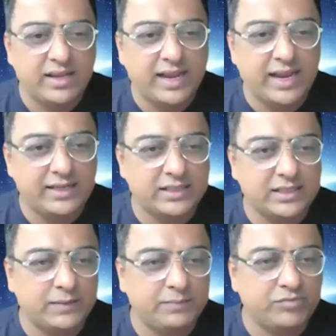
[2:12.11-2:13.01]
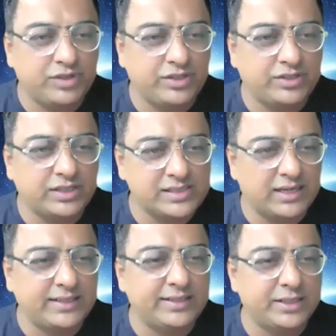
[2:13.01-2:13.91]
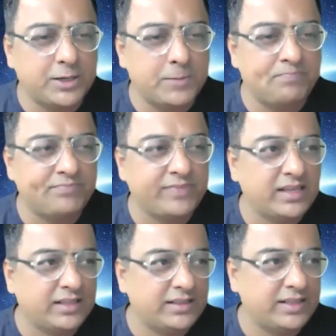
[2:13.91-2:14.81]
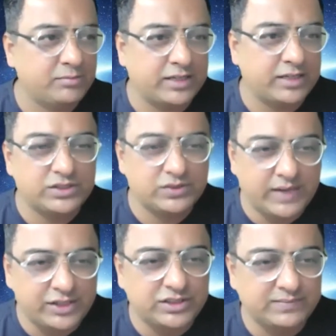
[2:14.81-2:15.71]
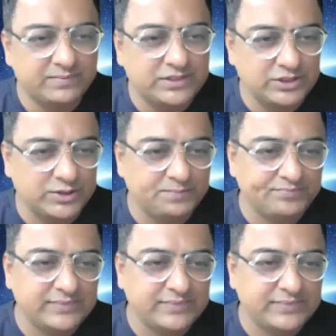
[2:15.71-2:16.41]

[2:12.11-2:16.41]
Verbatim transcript: and uh, we design uh, their Metaverse strategy. You know.